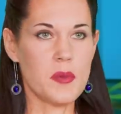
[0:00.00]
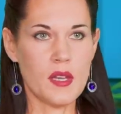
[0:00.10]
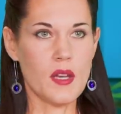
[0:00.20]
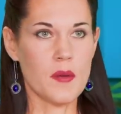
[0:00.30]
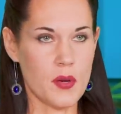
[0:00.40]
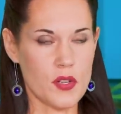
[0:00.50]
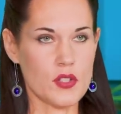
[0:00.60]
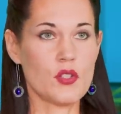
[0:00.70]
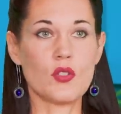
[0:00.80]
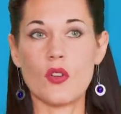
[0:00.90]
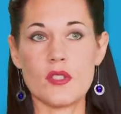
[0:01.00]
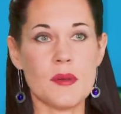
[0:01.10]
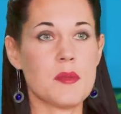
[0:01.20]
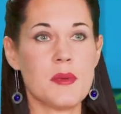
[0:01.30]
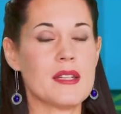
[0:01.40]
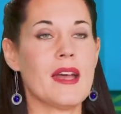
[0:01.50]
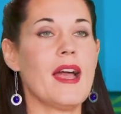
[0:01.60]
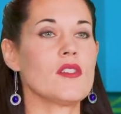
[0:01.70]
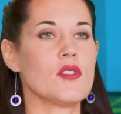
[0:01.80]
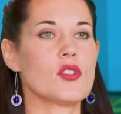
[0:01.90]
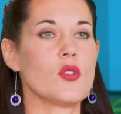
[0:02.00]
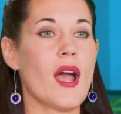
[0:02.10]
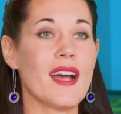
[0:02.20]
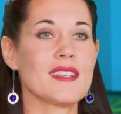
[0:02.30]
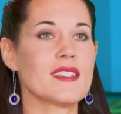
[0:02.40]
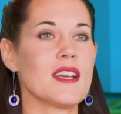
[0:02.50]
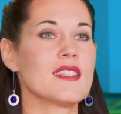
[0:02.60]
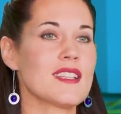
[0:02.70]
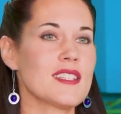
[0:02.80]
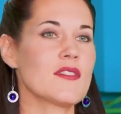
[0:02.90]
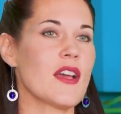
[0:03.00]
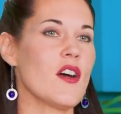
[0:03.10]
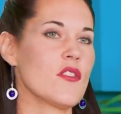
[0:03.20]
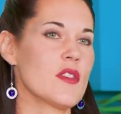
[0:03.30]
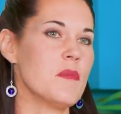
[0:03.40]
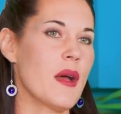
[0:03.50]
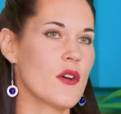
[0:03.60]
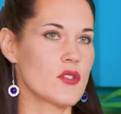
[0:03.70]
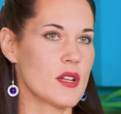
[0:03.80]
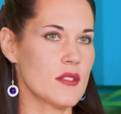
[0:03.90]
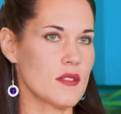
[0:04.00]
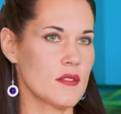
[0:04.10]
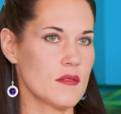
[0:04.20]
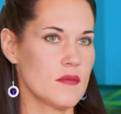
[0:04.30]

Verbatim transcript: be a person who grows up to be an adult who has a sense of healthy boundaries.